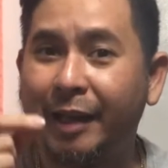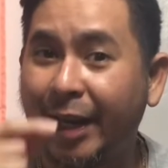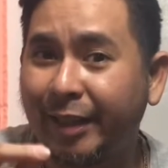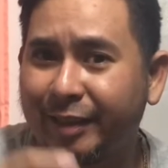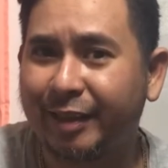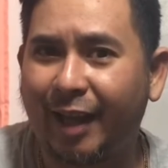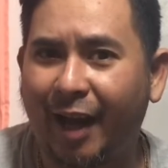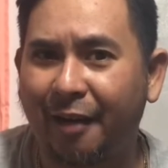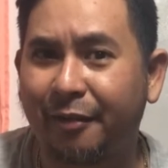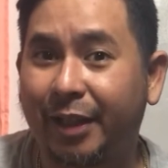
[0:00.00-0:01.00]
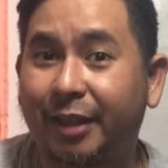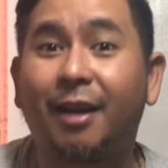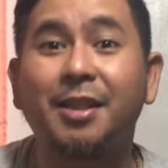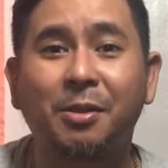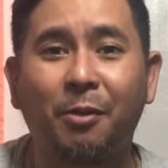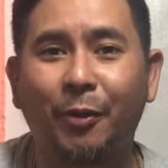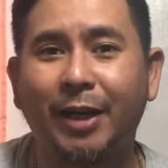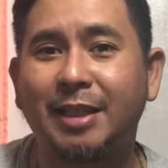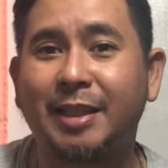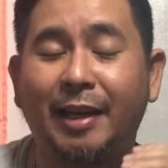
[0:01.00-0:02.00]
light irate customer.
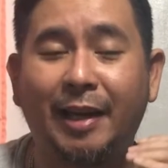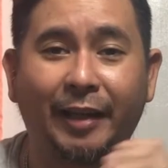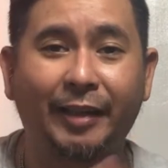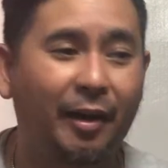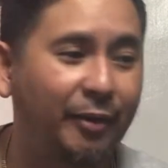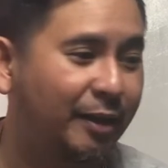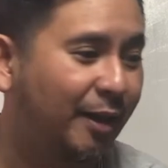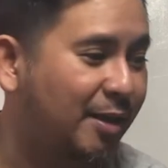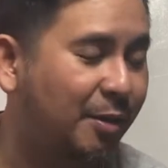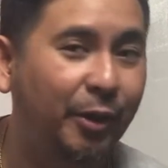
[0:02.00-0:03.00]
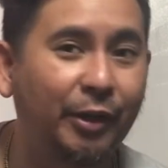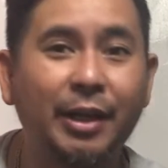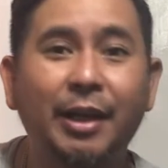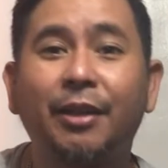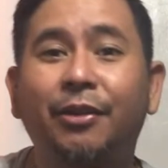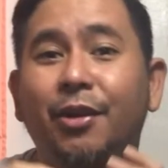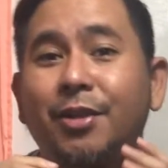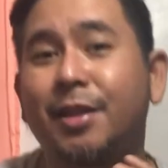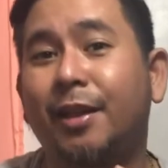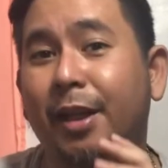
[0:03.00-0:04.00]
When I say light irate customer, they're
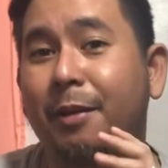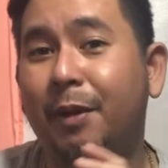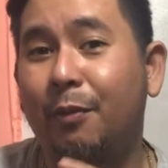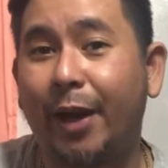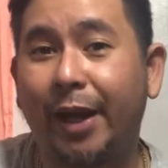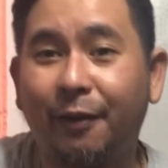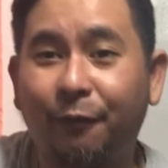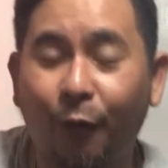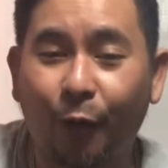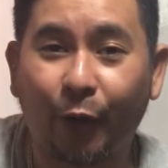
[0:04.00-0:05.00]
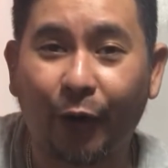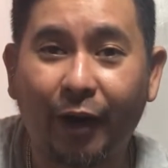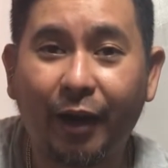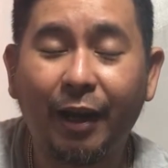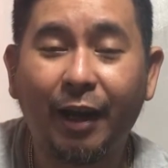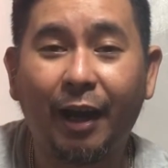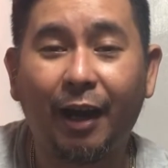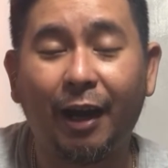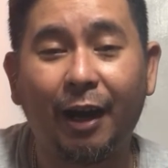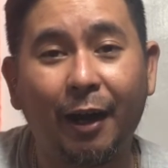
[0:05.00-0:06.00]
still gonna be waiting for
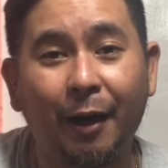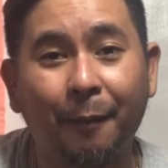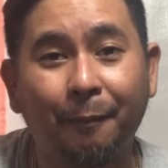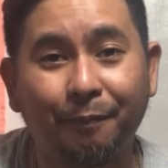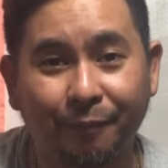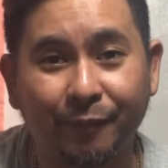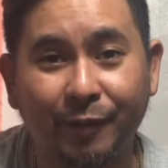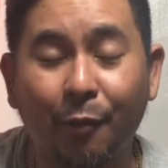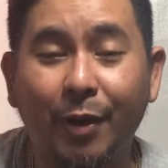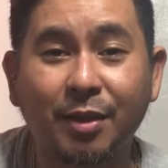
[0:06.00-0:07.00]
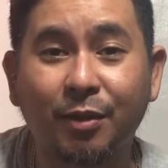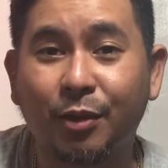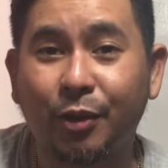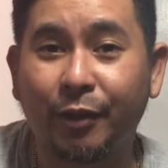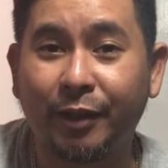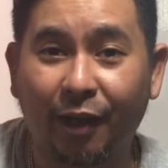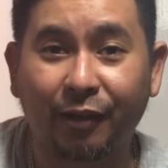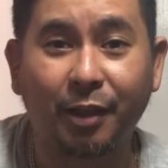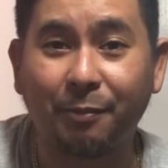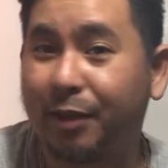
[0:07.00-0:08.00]
the resolution,
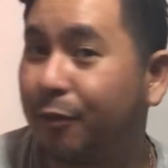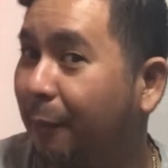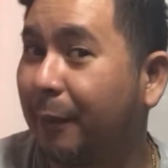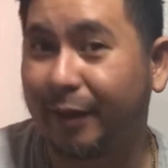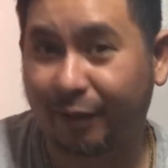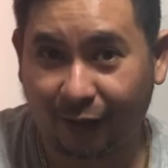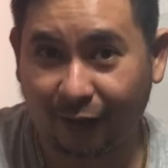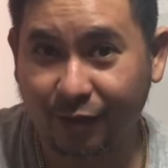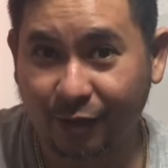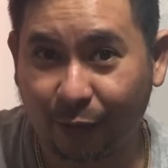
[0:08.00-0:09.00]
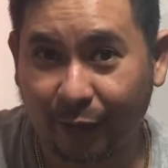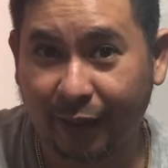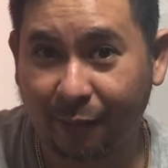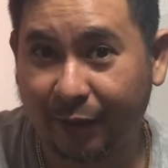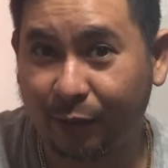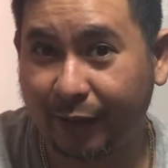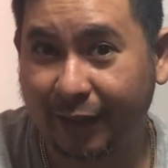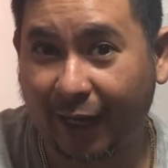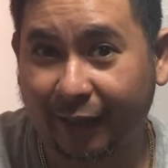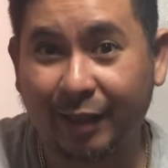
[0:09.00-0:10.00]
not gonna be dropping the call. So we're gonna be doing
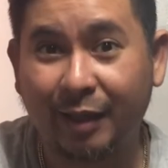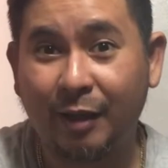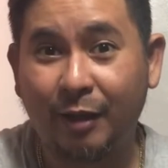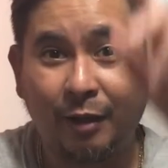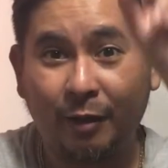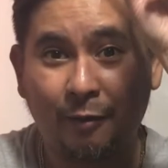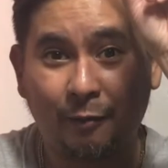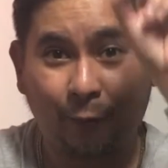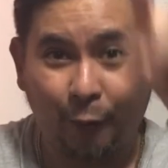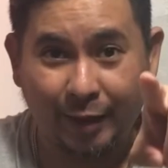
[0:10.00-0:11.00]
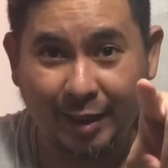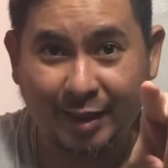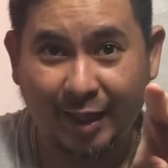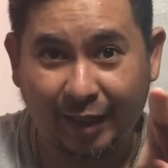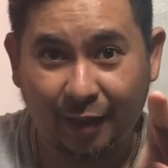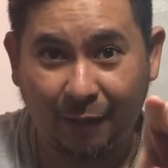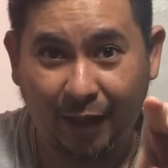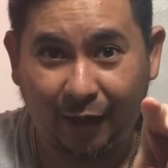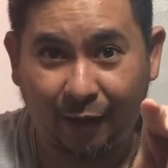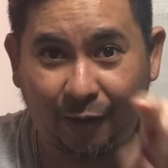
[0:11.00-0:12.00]
that for this second
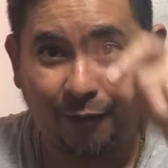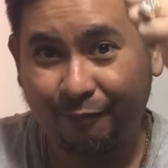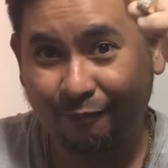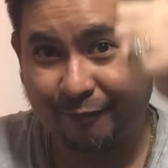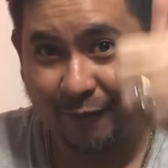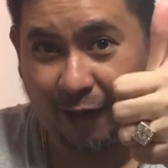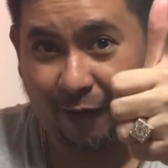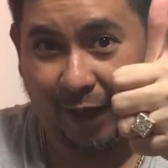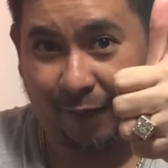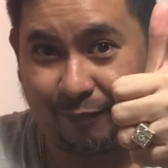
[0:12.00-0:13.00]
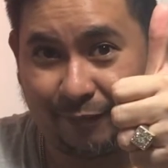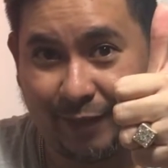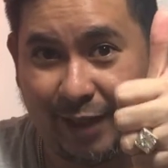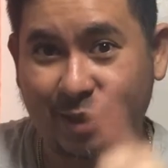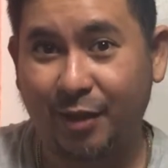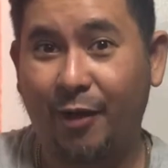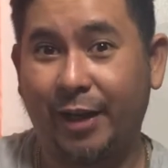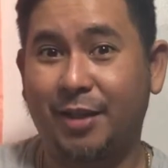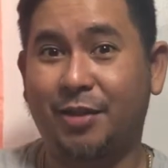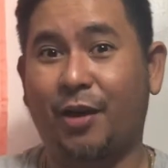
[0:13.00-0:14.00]
video. All right, let's go
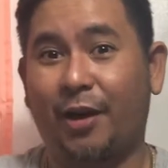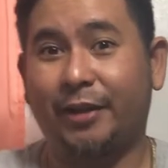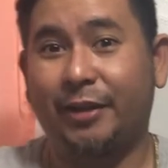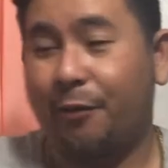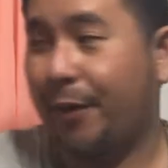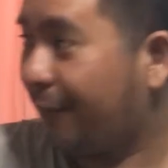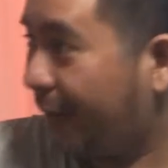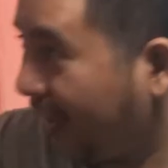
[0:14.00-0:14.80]
ahead and start the ring